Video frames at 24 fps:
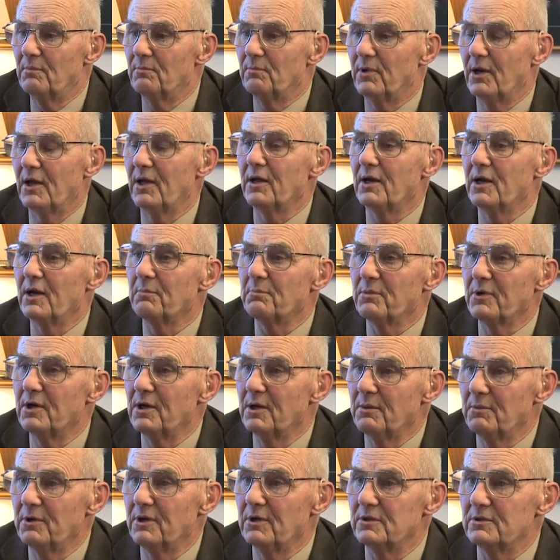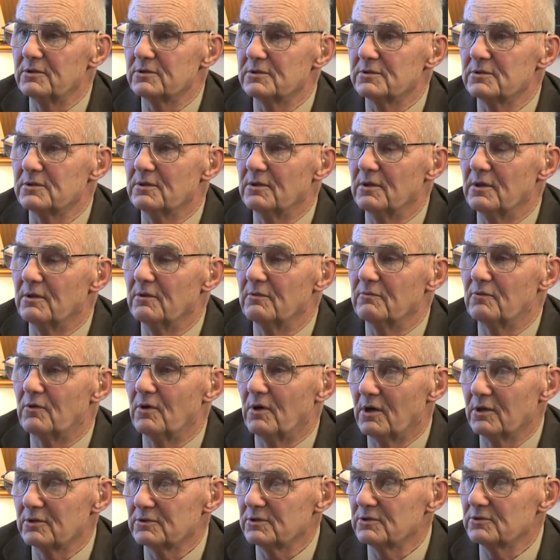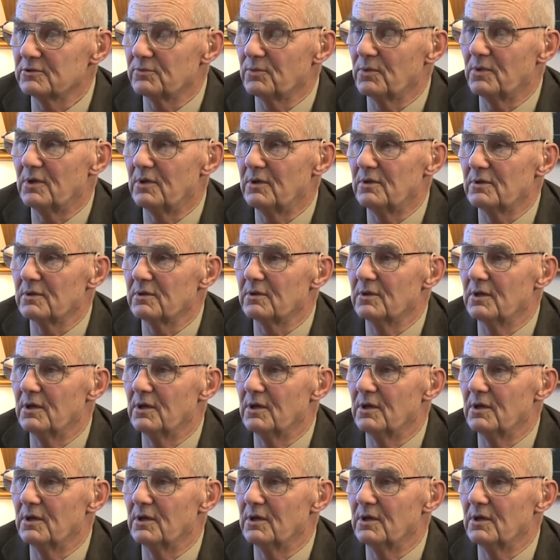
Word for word: plant epidemics of goss's wilt